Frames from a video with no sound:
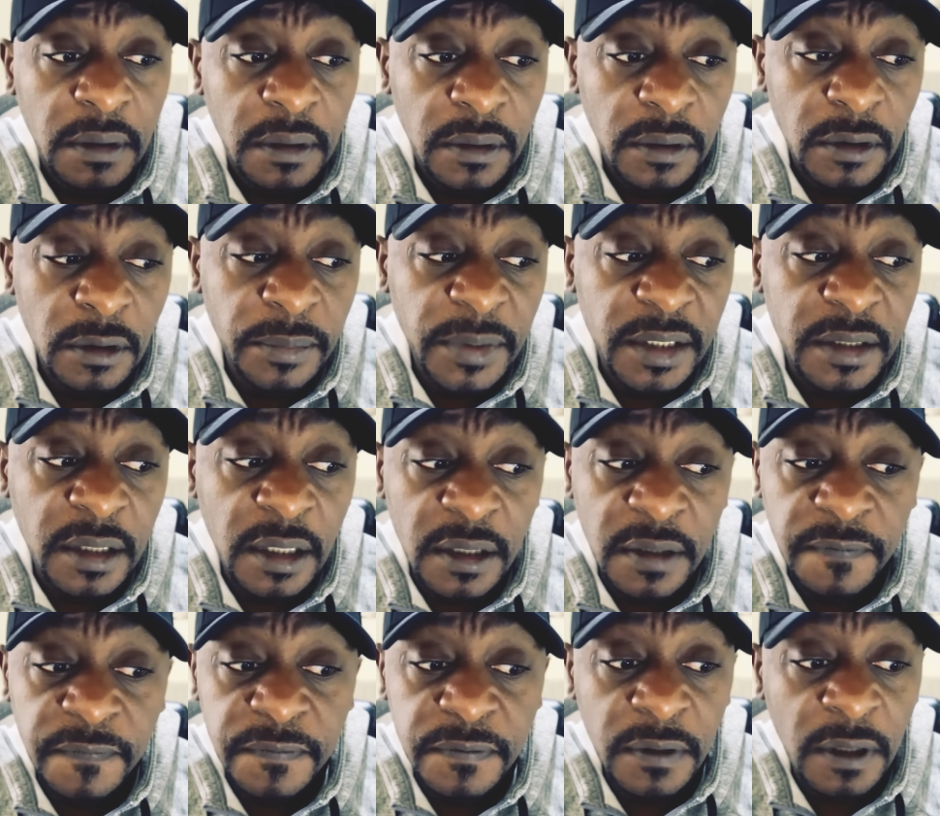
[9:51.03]
You may
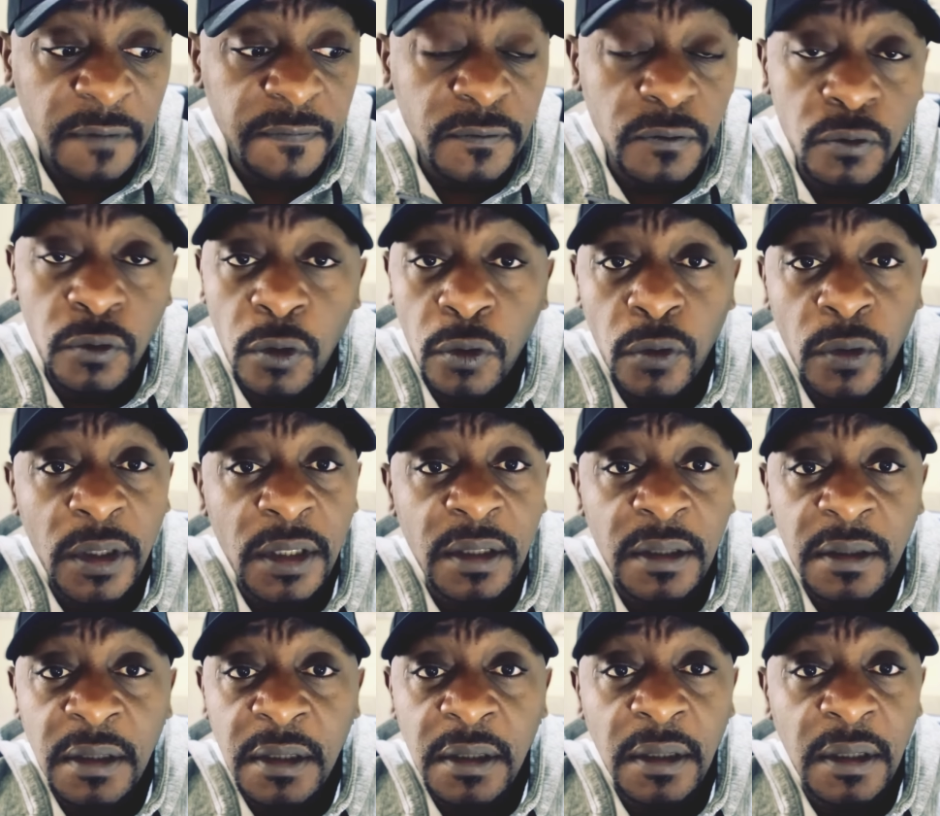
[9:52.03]
have to go
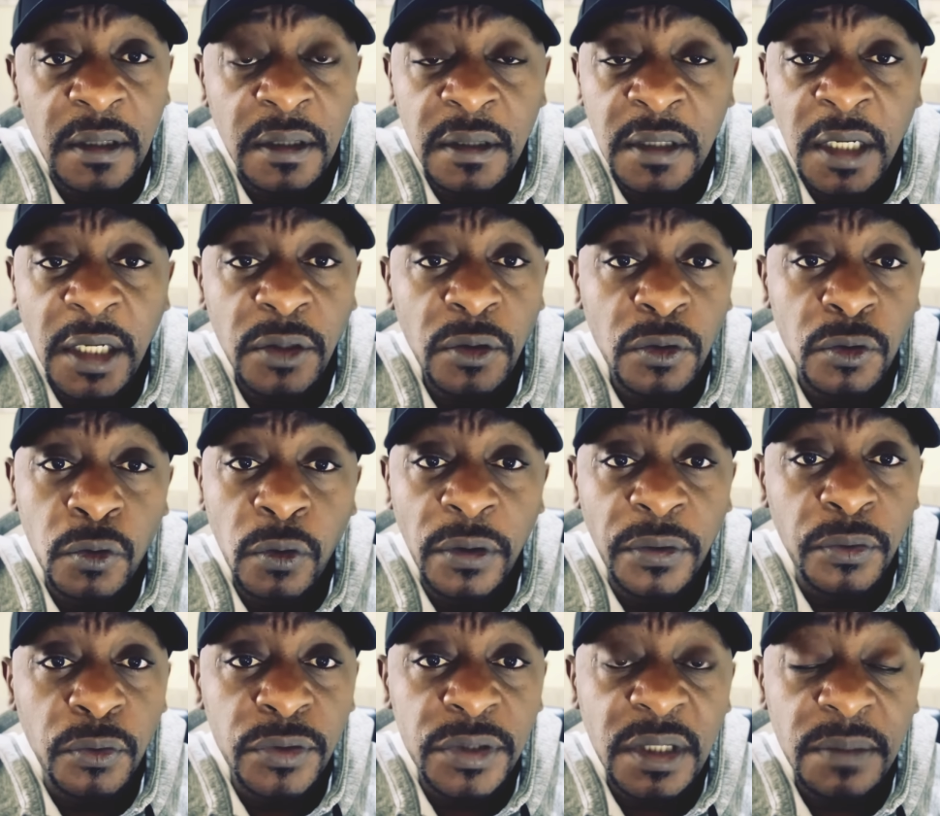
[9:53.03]
and carry on going
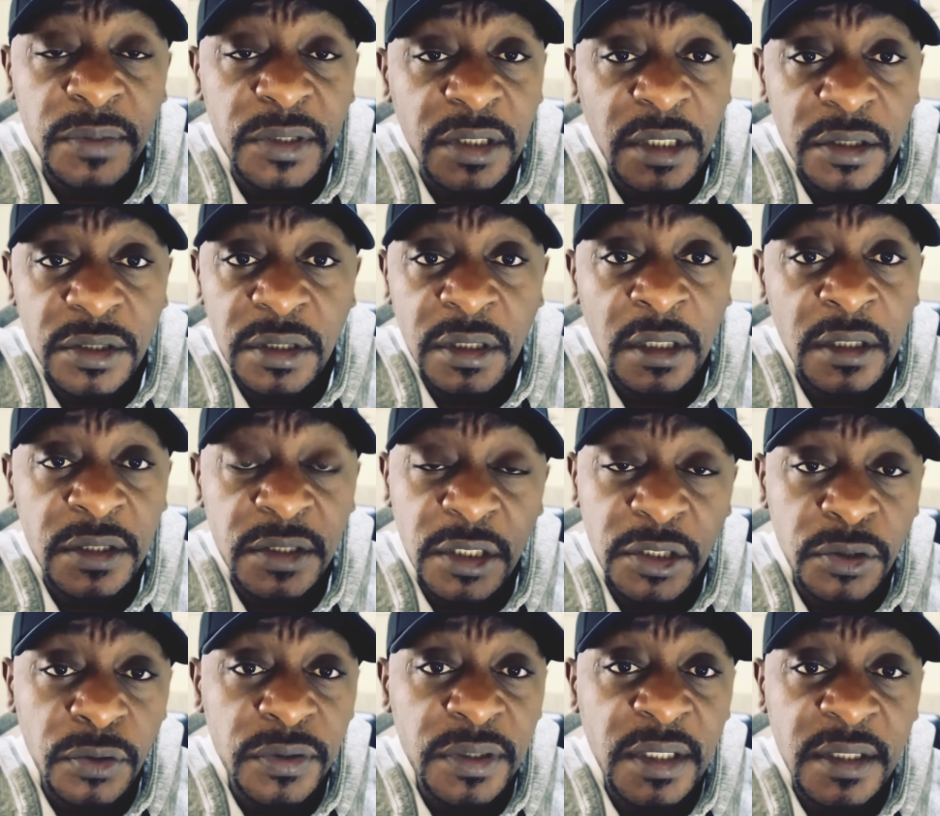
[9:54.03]
through some
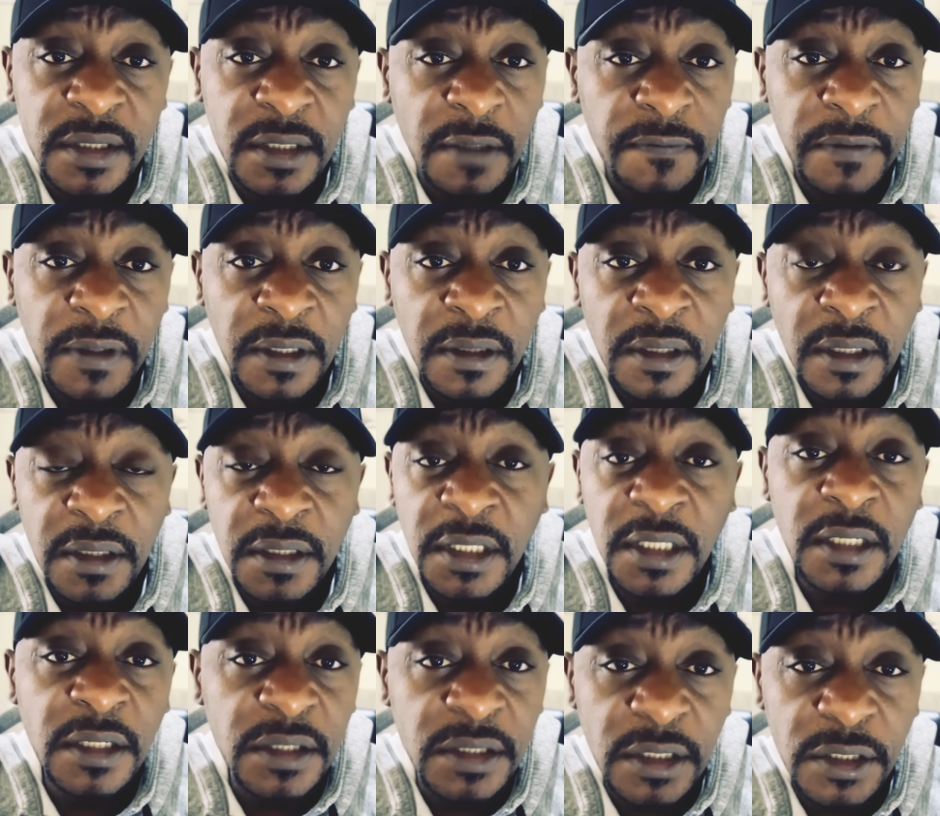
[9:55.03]
sessions and stuff like that,
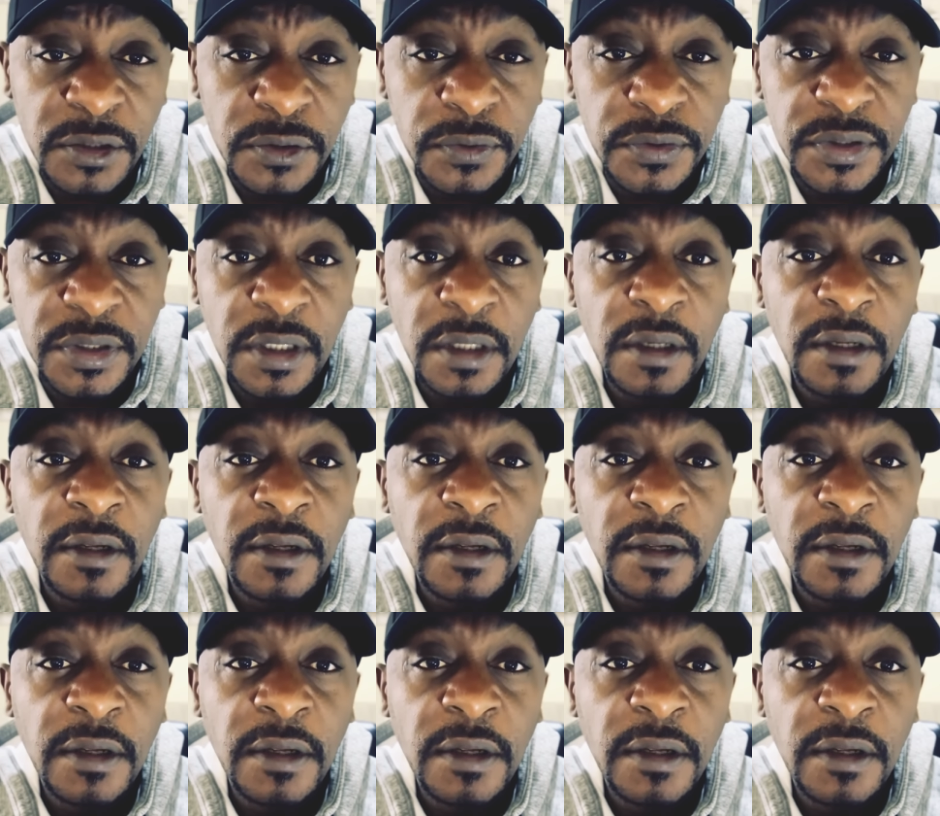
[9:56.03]
healing sessions.